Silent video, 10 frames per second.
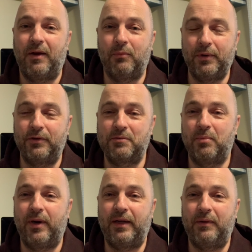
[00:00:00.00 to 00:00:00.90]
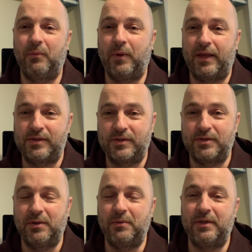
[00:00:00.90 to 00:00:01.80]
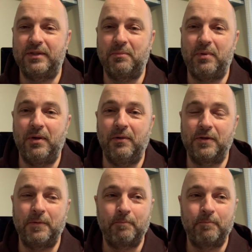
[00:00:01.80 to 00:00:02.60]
real spring as the snow disappears.